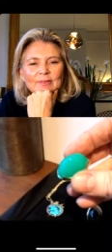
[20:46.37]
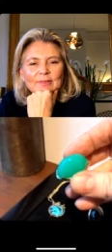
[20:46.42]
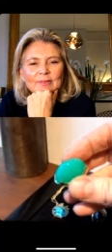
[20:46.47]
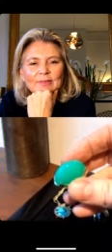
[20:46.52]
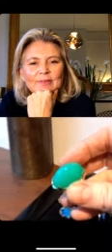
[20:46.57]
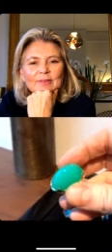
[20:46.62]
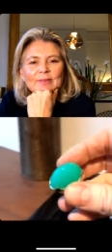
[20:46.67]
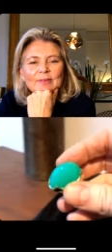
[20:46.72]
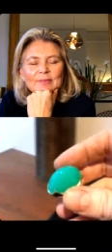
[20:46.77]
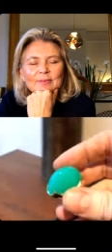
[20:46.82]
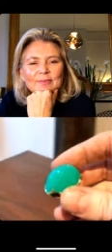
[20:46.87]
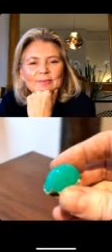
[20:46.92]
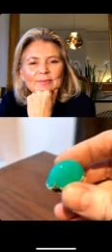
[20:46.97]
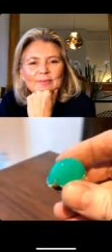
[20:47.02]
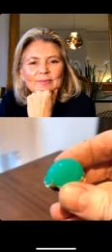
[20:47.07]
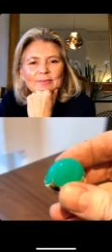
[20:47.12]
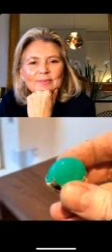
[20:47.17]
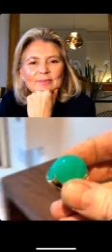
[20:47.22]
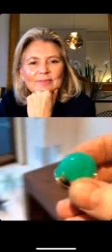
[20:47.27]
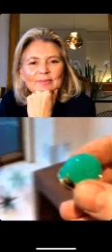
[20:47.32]

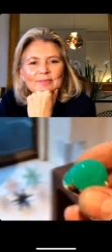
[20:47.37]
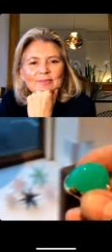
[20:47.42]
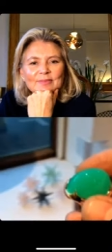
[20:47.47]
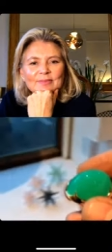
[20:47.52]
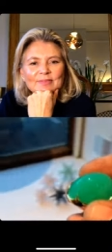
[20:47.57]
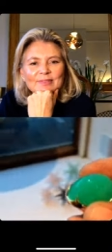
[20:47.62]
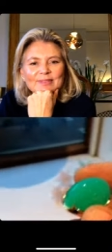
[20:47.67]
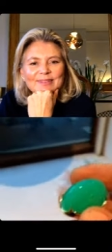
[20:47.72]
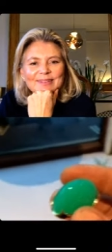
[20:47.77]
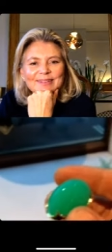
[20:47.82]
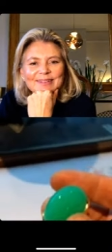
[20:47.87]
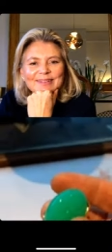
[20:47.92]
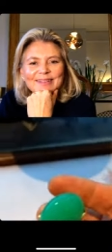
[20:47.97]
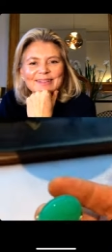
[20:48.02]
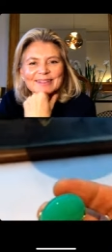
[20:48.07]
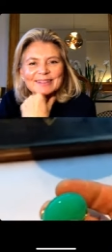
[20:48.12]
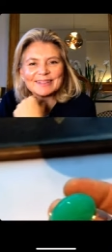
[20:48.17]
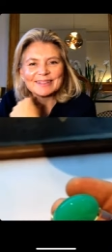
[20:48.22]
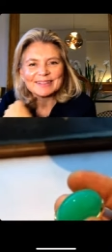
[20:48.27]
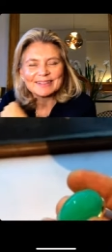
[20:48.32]
Mm. And
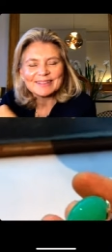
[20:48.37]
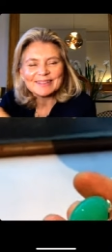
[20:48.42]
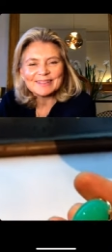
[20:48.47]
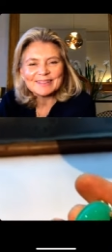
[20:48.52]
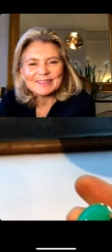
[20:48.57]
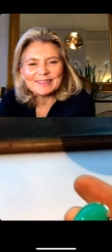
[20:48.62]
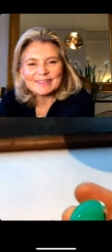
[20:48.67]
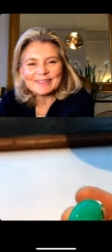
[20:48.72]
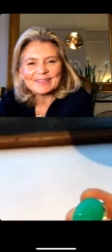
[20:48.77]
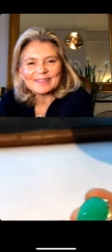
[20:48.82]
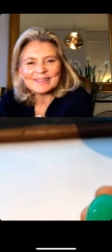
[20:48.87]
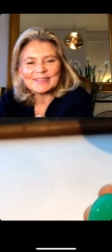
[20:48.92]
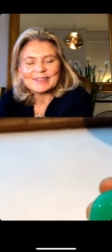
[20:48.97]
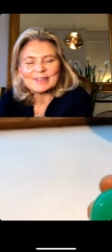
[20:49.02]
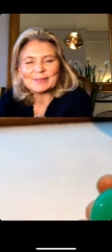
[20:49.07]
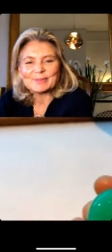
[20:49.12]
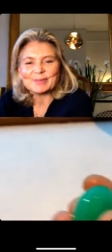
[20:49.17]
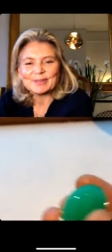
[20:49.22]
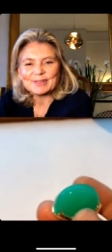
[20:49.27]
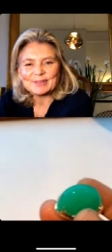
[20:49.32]
this
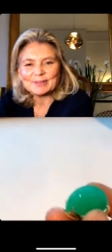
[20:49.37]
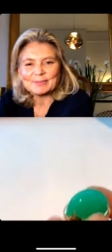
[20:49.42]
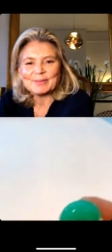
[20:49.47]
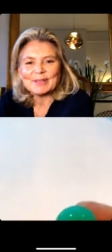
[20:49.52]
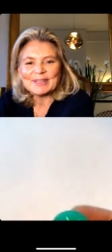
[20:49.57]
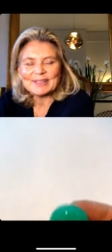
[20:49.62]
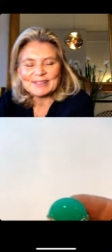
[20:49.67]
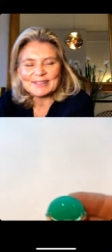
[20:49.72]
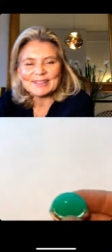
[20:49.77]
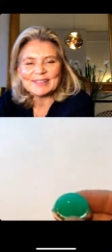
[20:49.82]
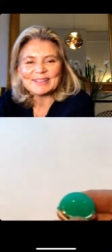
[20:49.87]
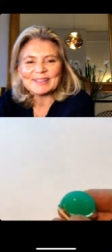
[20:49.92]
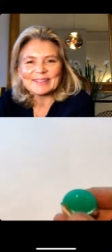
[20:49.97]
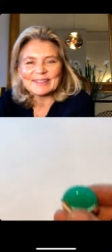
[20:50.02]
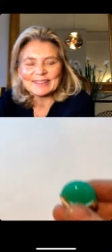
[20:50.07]
one is amazing.